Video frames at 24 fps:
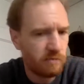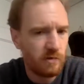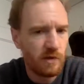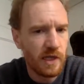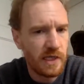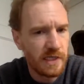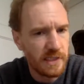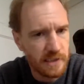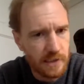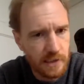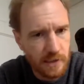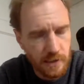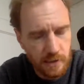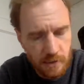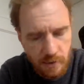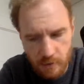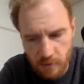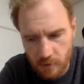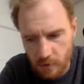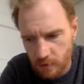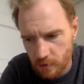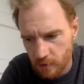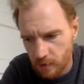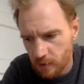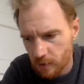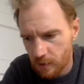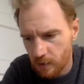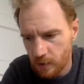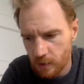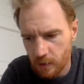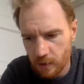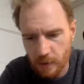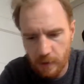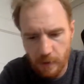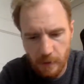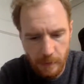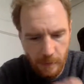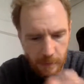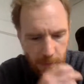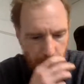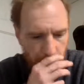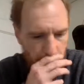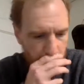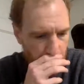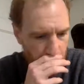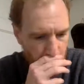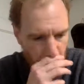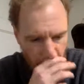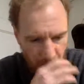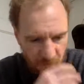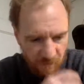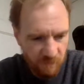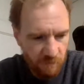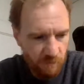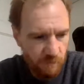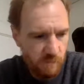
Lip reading: lazy. Uh, you know,